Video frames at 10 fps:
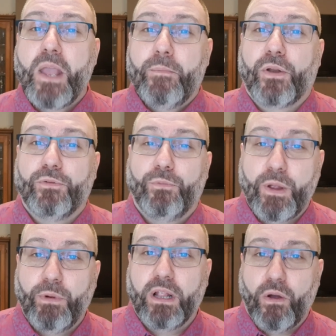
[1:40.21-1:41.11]
But
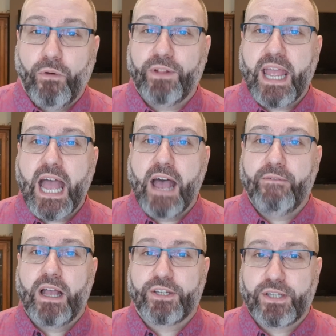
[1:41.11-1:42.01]
we will hopefully
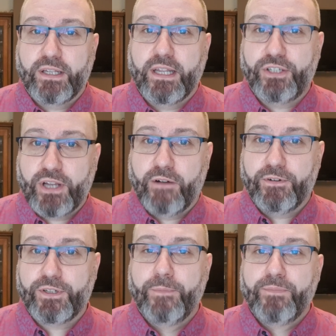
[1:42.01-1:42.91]
have a Sunday
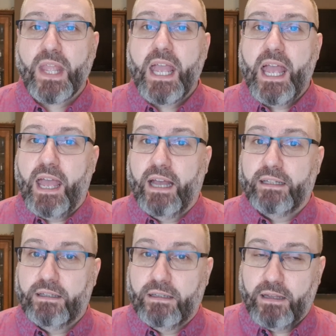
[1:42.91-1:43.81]
service.
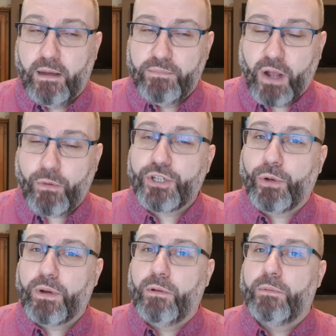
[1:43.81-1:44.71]
I'm not quite
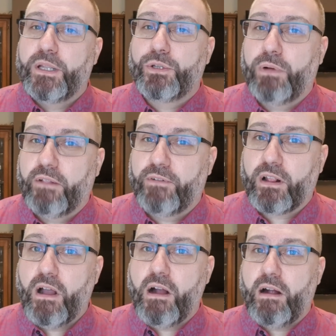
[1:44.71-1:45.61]
sure whether it will be 12
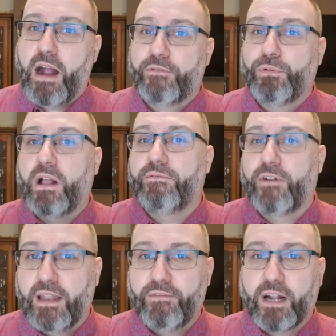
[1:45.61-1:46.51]
o'clock or half 12
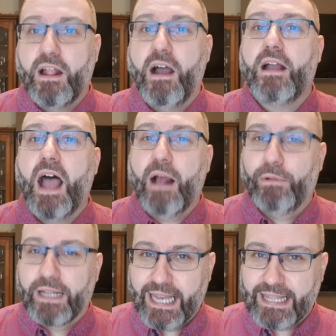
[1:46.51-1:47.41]
or 11 o'clock. I
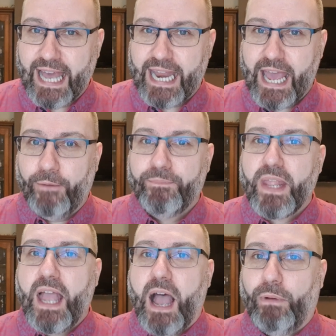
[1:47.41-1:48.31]
will get that out.
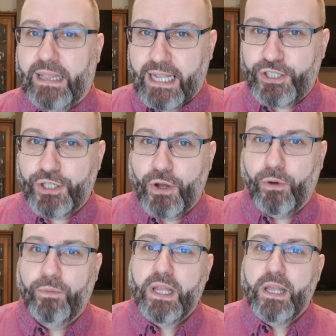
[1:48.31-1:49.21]
I will let you
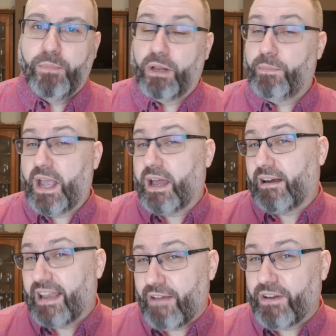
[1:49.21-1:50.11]
know. But it'll be either
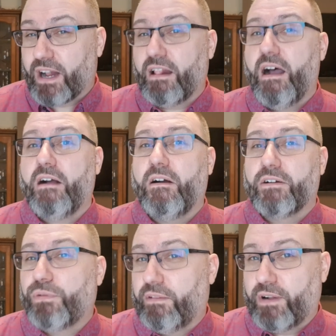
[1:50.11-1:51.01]
11 o'clock or
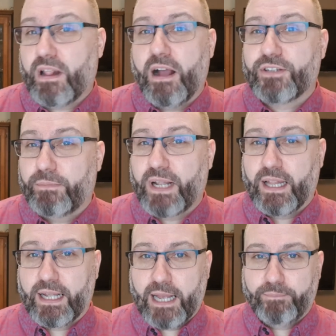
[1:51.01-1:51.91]
12 o'clock, something
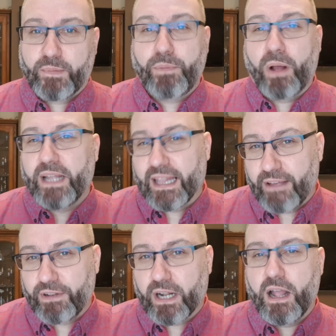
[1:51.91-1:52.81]
like that. Probably
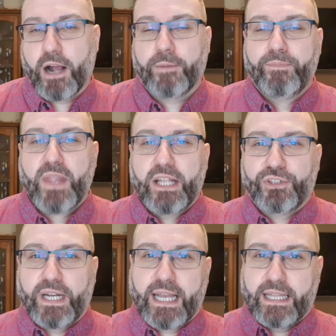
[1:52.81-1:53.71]
11 o'clock,
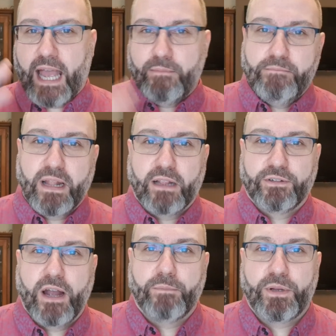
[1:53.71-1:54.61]
trying to get that middle
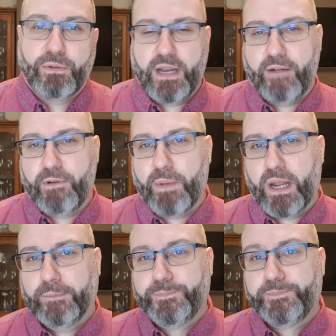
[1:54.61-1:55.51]
ground between everybody.